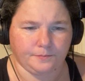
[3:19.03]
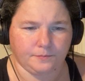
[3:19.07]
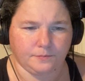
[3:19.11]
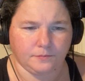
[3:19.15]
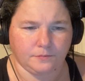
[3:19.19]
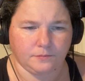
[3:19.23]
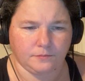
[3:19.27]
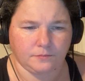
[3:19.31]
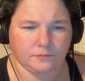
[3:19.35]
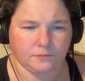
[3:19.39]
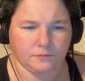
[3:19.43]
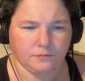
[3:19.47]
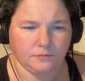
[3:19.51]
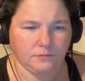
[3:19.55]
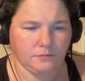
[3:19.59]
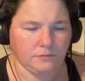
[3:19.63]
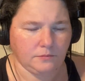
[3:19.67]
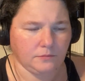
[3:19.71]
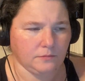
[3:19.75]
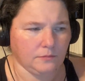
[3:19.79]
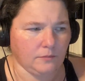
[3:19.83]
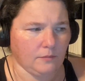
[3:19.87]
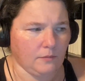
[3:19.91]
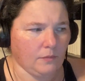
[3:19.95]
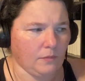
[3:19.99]

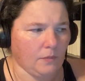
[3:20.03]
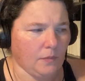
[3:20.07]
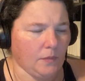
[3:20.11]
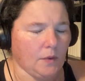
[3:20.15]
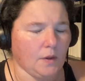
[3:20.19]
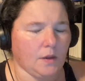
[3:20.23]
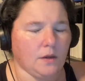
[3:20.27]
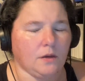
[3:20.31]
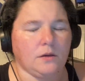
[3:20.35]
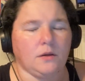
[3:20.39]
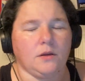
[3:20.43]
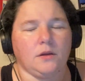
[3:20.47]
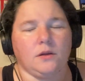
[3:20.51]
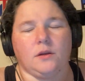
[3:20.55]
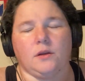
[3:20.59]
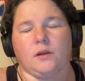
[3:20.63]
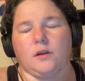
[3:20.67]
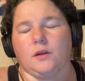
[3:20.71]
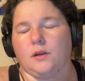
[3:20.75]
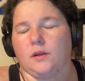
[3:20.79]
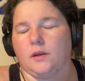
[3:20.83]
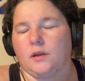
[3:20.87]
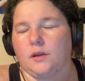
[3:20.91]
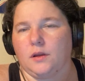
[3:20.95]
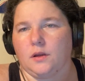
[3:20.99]

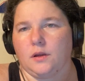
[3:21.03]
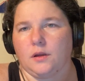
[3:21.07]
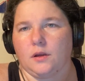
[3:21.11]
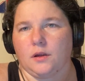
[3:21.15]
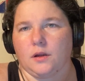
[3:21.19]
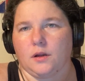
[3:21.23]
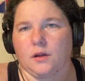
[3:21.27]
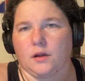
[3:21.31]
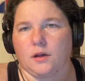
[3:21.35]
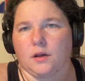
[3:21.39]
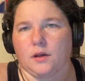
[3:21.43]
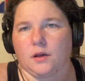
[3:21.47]
Nothing is said.